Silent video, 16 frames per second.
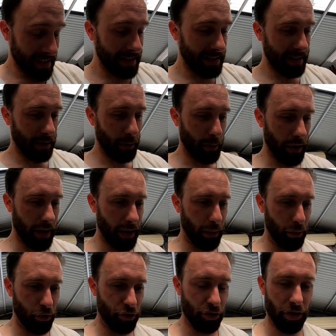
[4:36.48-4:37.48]
So uh,
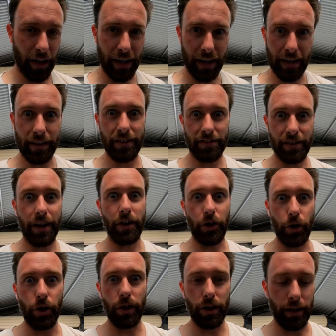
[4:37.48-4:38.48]
we'll try and get this
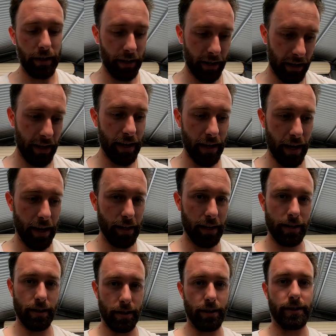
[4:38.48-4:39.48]
done early and get out
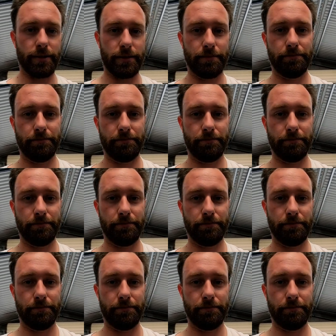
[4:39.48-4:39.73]
of here.